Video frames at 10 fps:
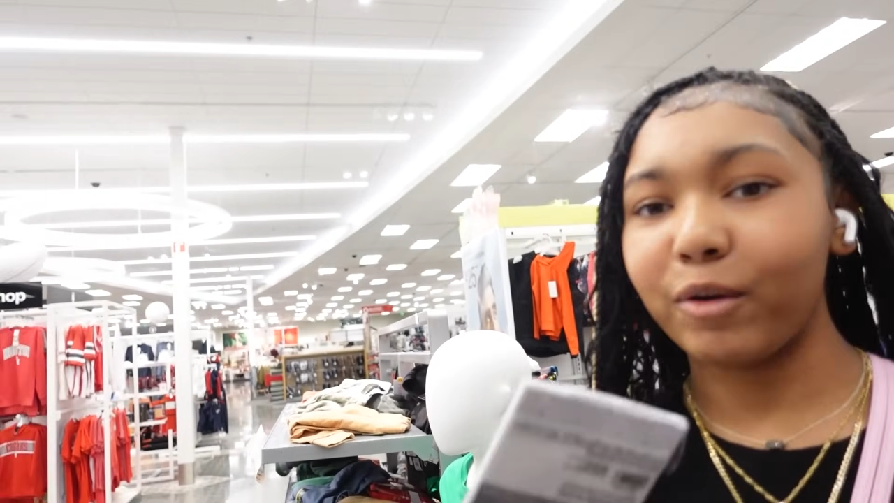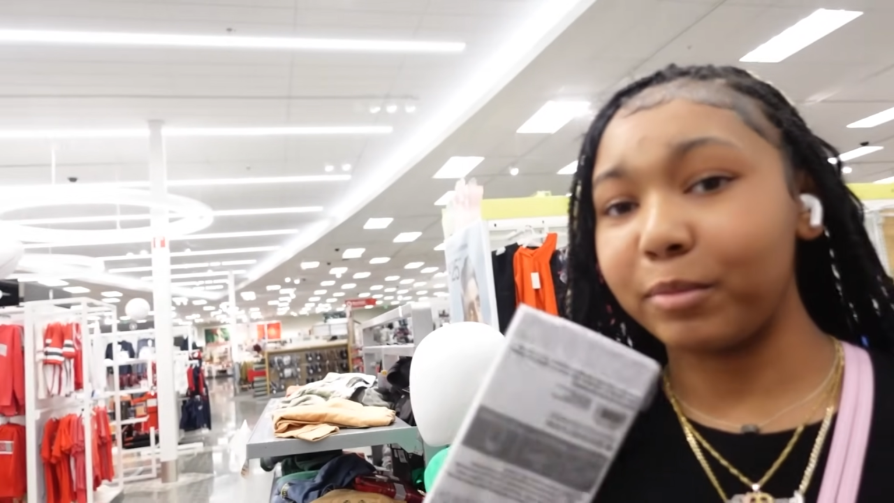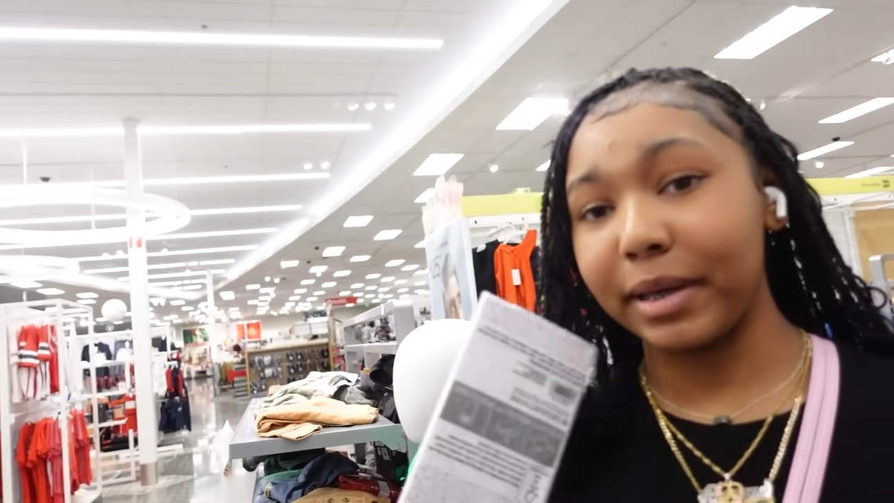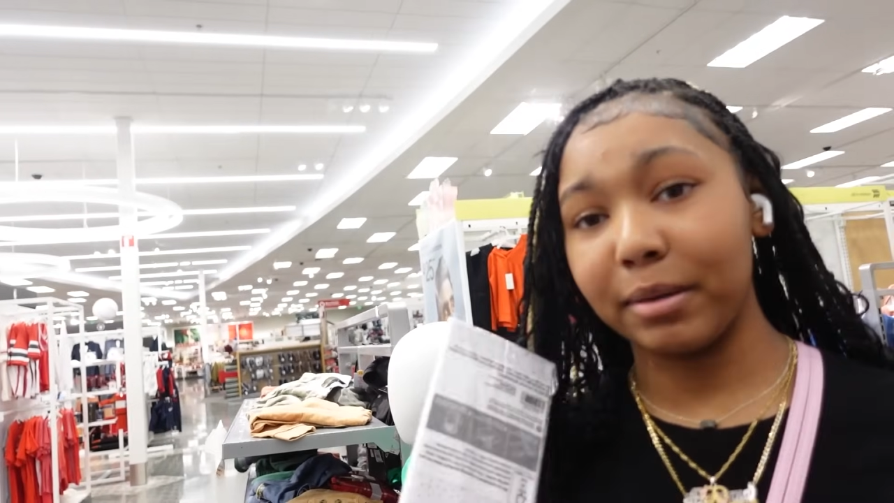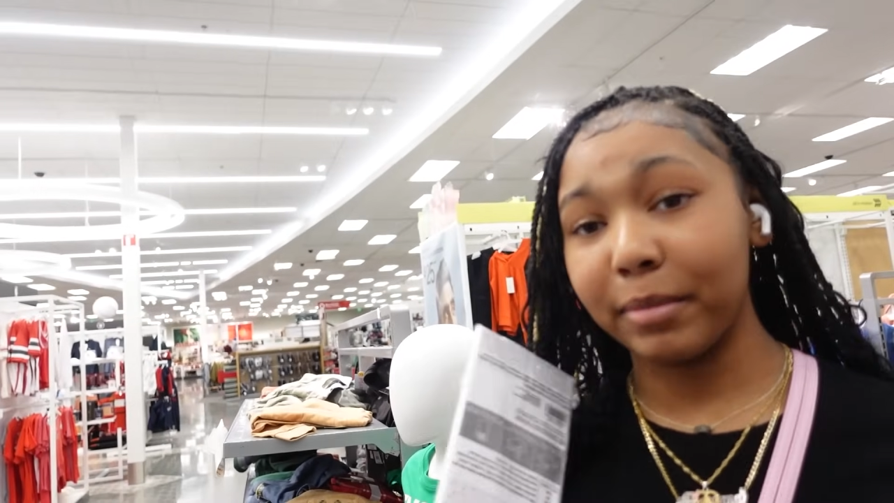I would
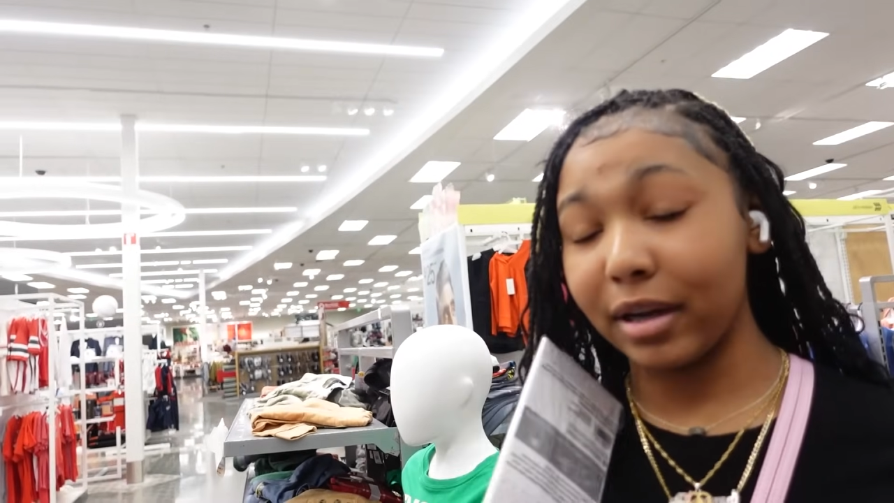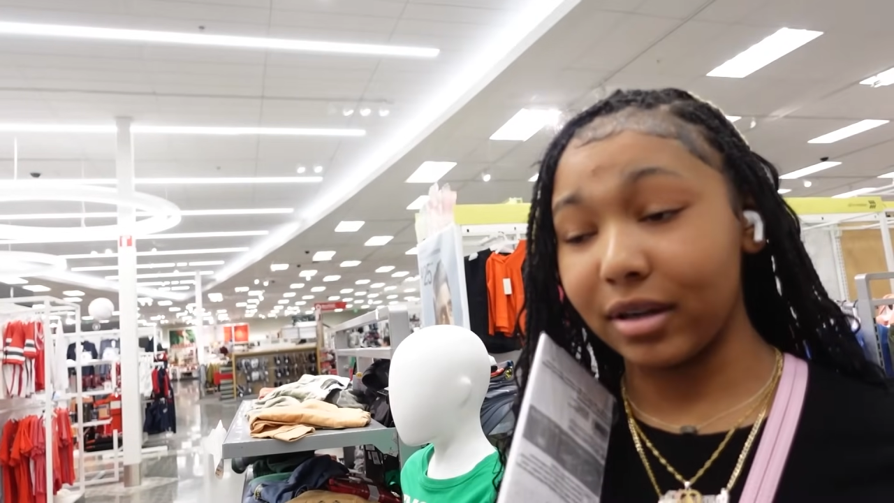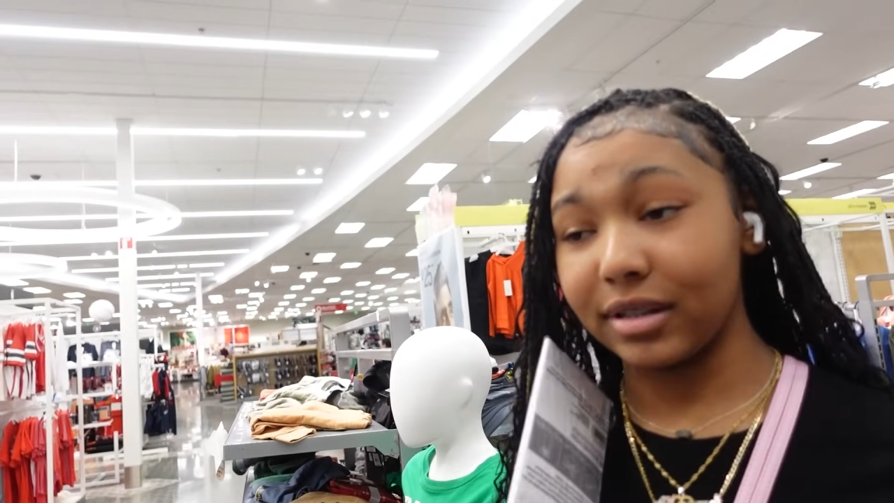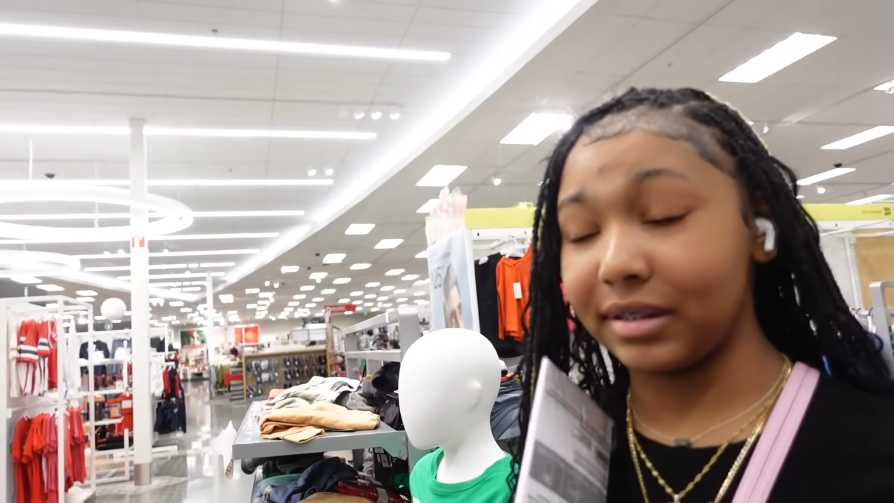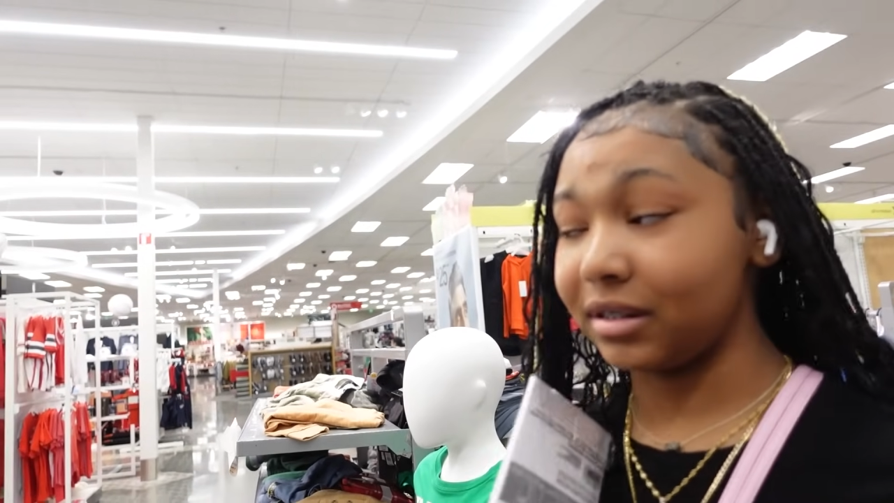that. be
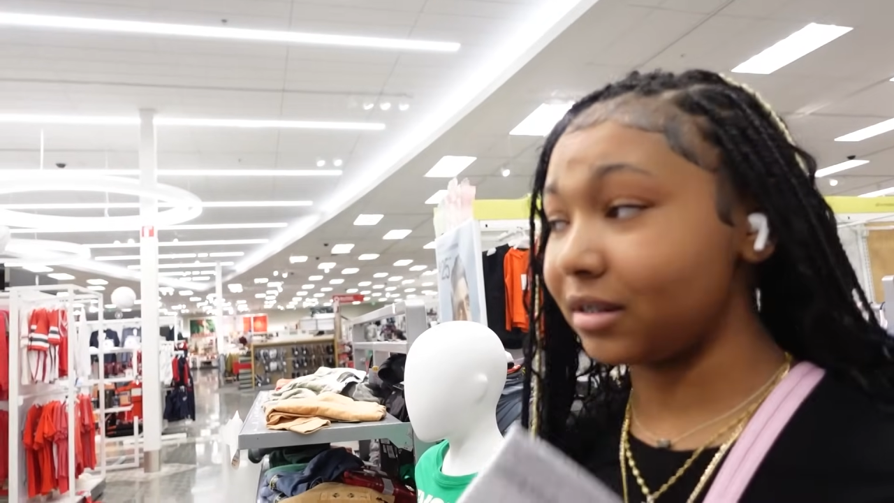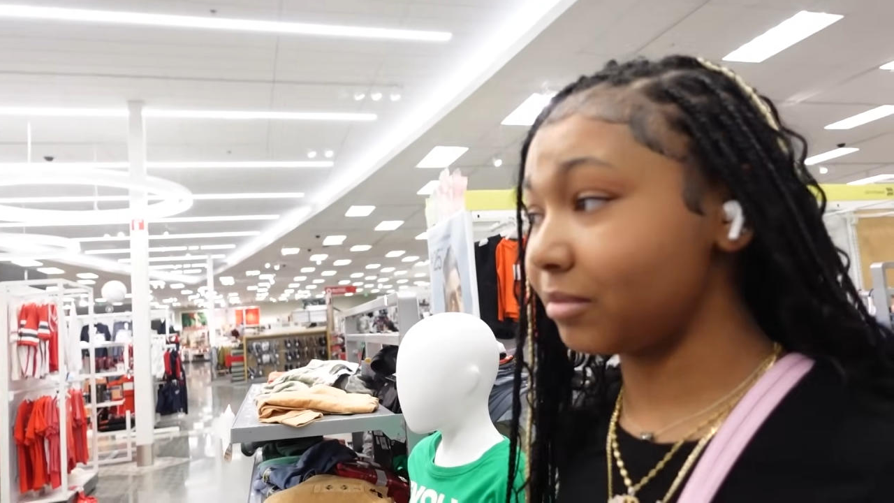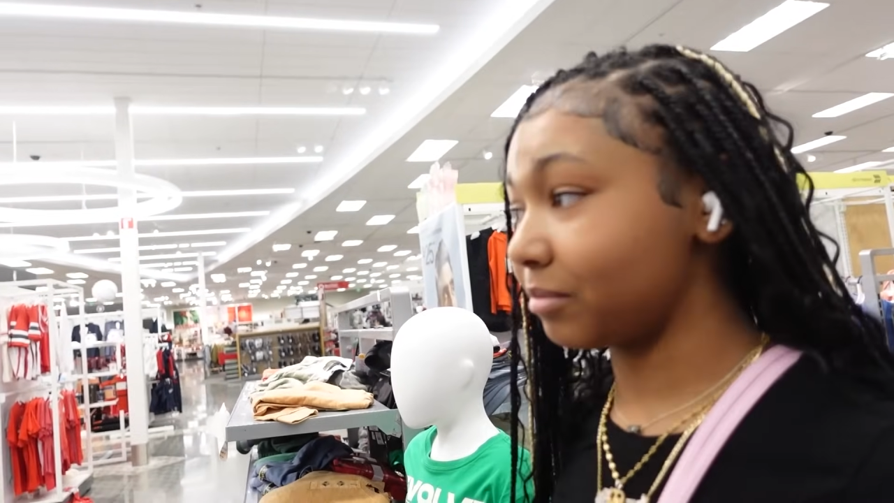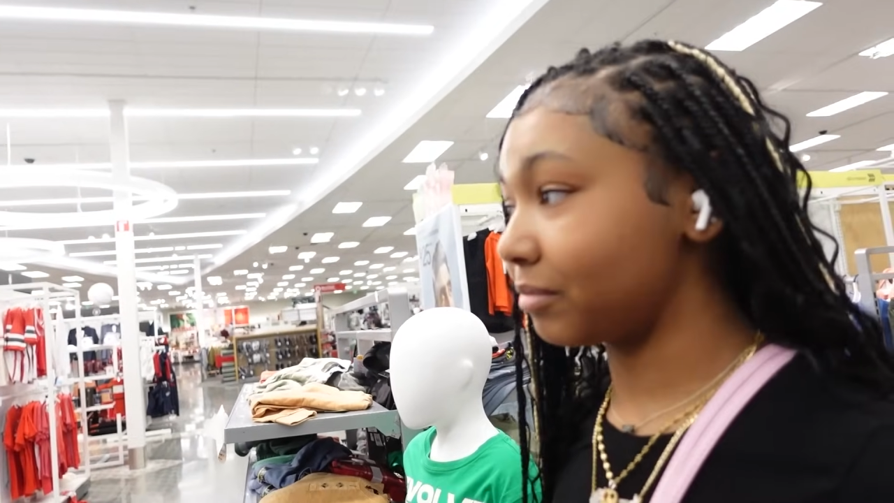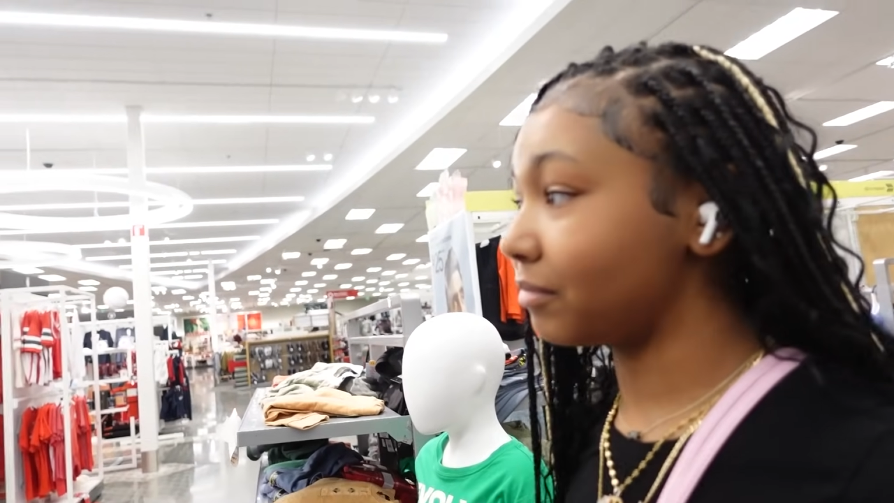
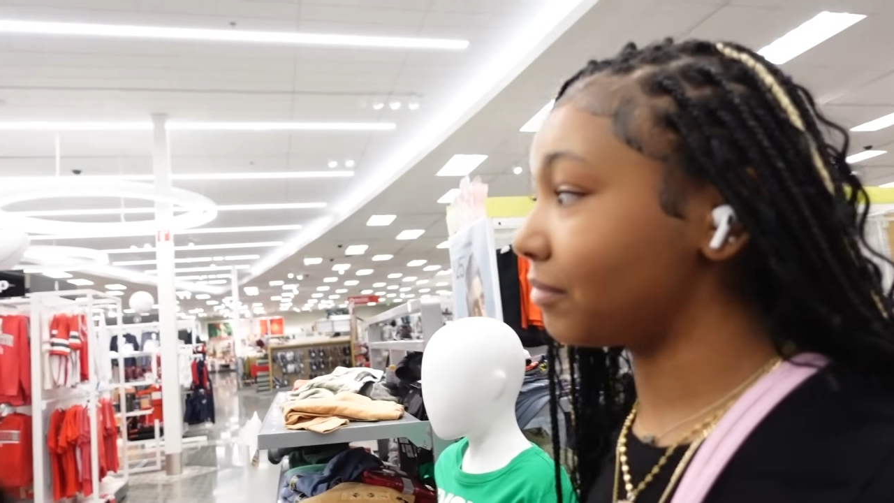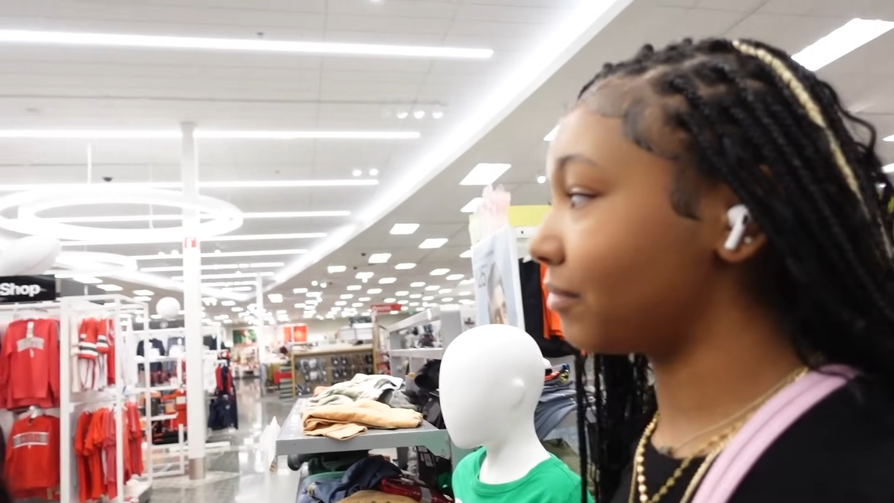embarrassed.